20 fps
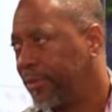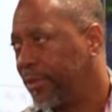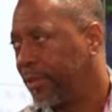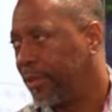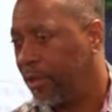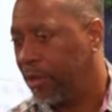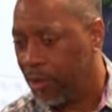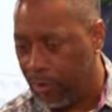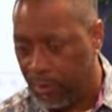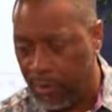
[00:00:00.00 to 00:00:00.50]

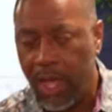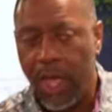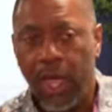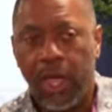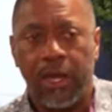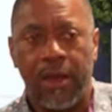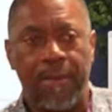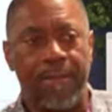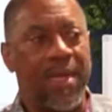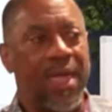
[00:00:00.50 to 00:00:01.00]
You,
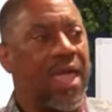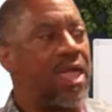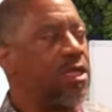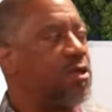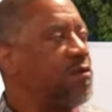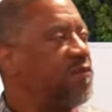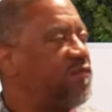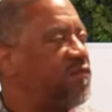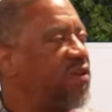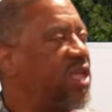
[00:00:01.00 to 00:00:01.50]
the man you
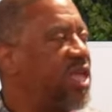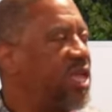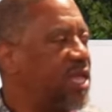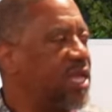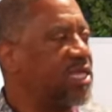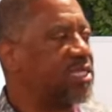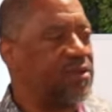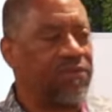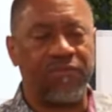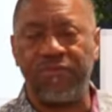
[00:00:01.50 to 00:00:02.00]
feed is
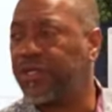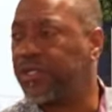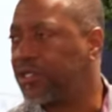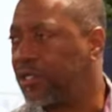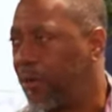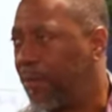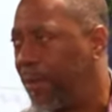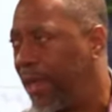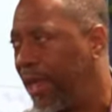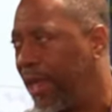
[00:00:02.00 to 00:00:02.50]
the physical man.